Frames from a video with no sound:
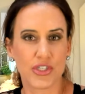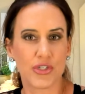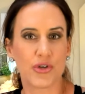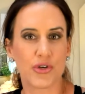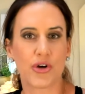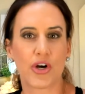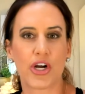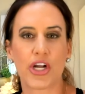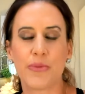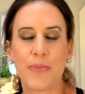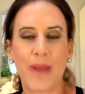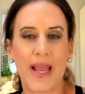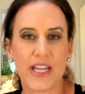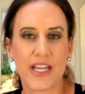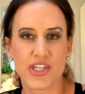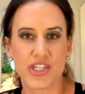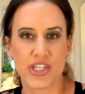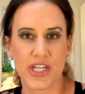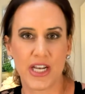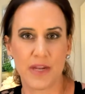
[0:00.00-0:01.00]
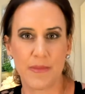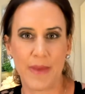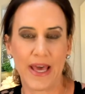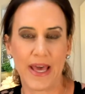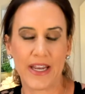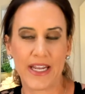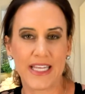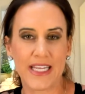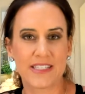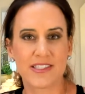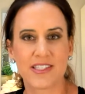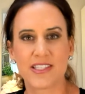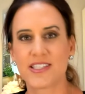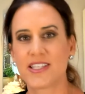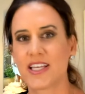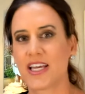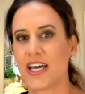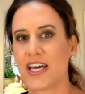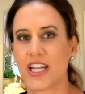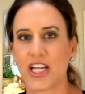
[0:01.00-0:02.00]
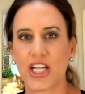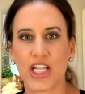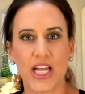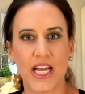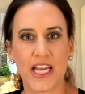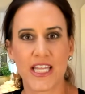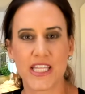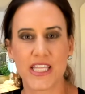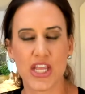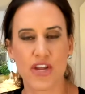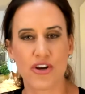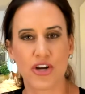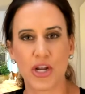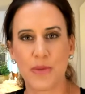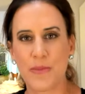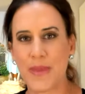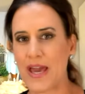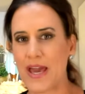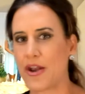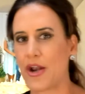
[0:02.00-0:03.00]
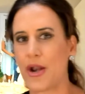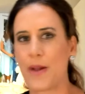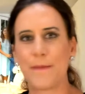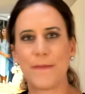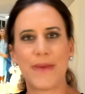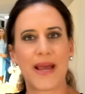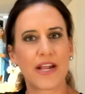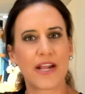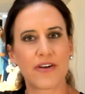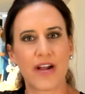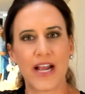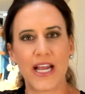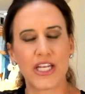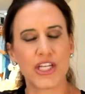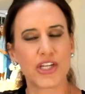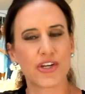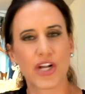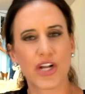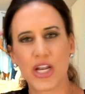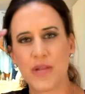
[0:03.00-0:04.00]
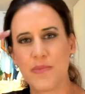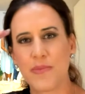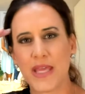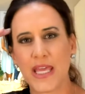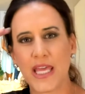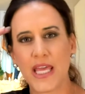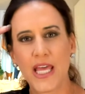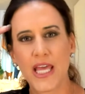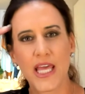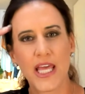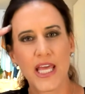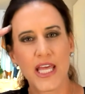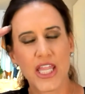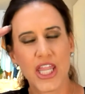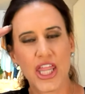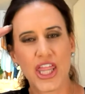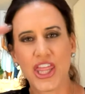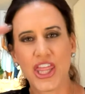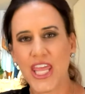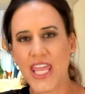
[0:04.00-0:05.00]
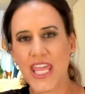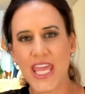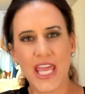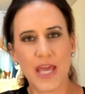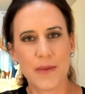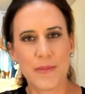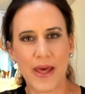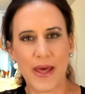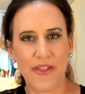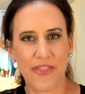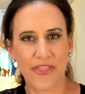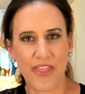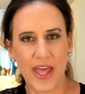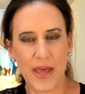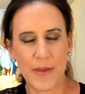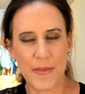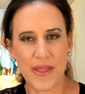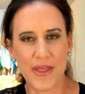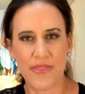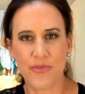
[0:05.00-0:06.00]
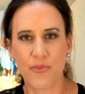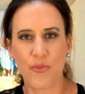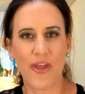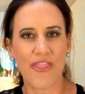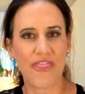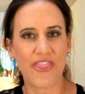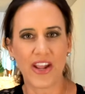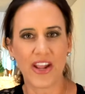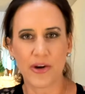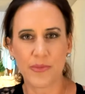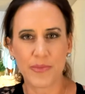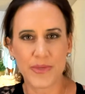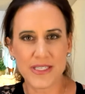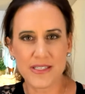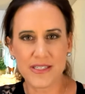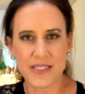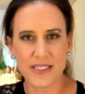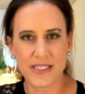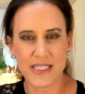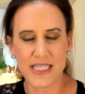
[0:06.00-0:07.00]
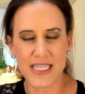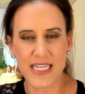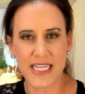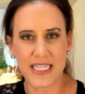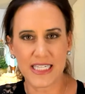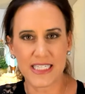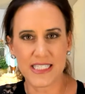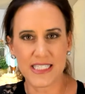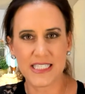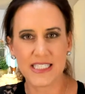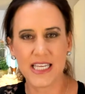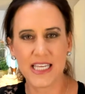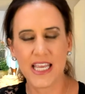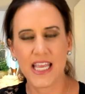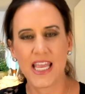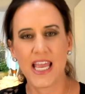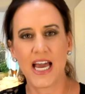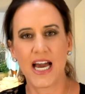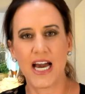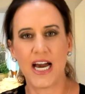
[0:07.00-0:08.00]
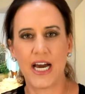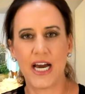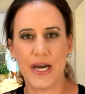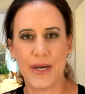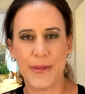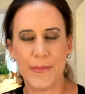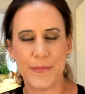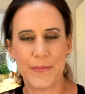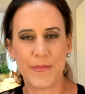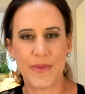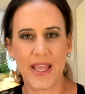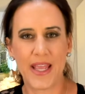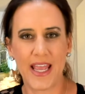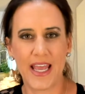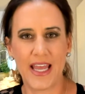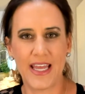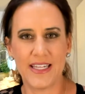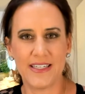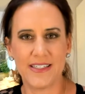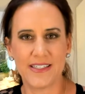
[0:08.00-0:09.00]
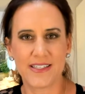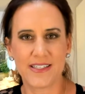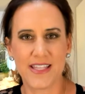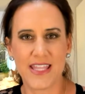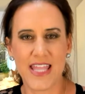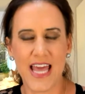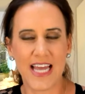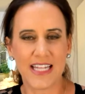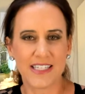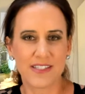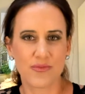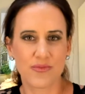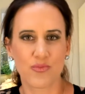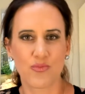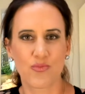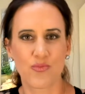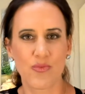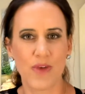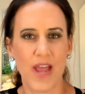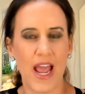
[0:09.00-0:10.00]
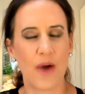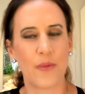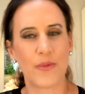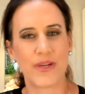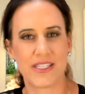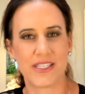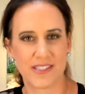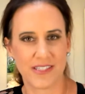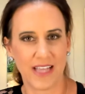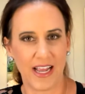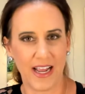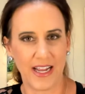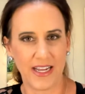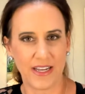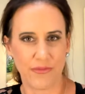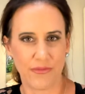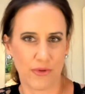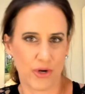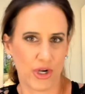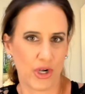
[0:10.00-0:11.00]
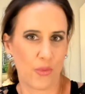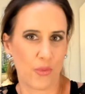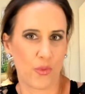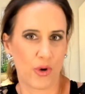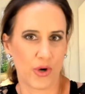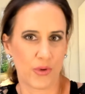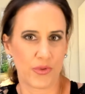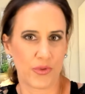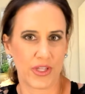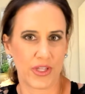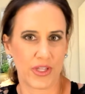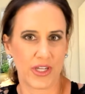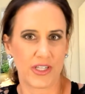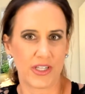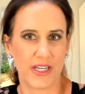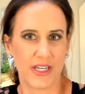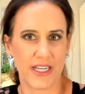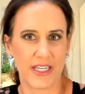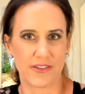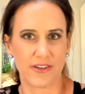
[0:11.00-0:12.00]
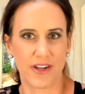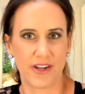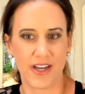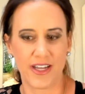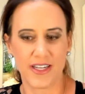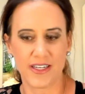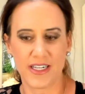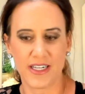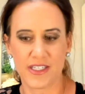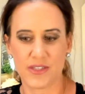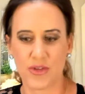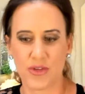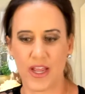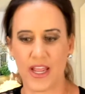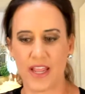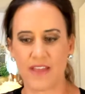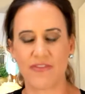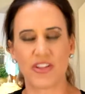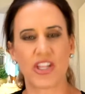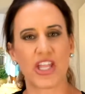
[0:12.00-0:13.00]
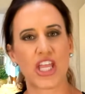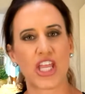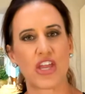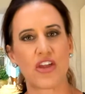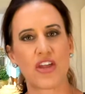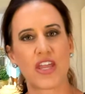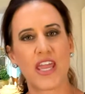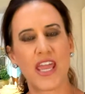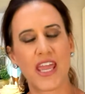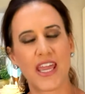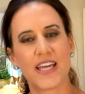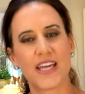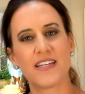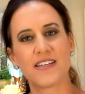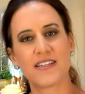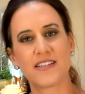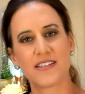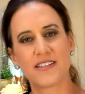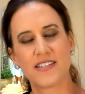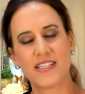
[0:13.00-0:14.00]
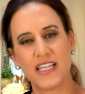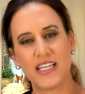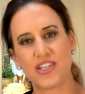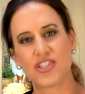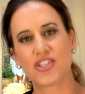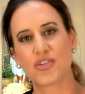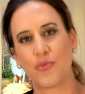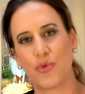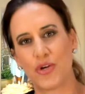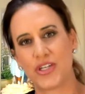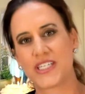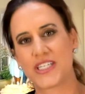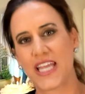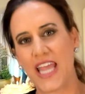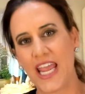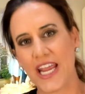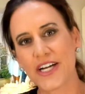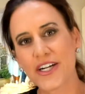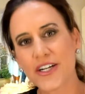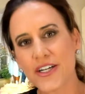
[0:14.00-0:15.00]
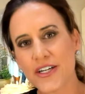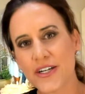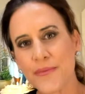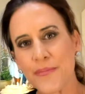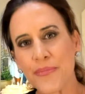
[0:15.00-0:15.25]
Are you passionate about it? Is this the kind of client that you're going to be out on a bike ride and you're going to be thinking about them and what their business needs?" And that's how we decide if we're going to work with a client or not. Because I feel like you can't teach someone to care.